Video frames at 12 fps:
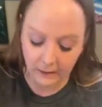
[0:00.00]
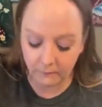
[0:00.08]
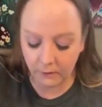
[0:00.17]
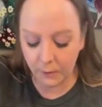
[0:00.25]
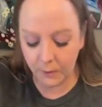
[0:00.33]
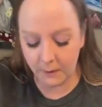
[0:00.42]
did
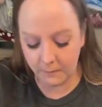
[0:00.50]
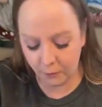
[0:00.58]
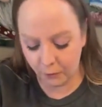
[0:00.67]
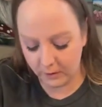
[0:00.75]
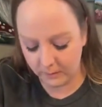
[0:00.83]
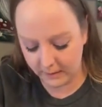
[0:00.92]
give you
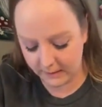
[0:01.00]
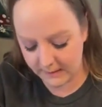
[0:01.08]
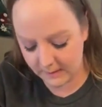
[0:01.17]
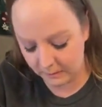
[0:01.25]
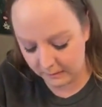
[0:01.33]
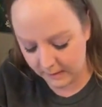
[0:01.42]
a
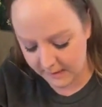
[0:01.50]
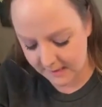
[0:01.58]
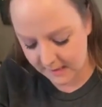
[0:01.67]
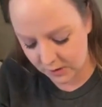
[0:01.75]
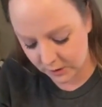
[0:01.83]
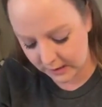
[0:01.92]
pre-mixed
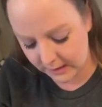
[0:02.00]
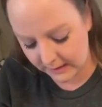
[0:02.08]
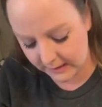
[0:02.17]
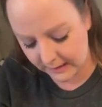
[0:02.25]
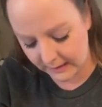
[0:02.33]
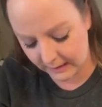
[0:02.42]
minty
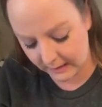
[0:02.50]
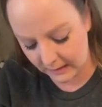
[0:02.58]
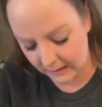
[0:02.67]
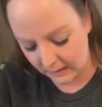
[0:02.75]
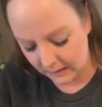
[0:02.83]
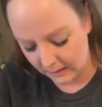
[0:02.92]
green in the
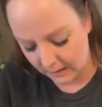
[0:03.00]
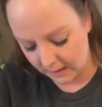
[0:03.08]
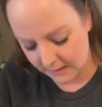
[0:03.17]
kit,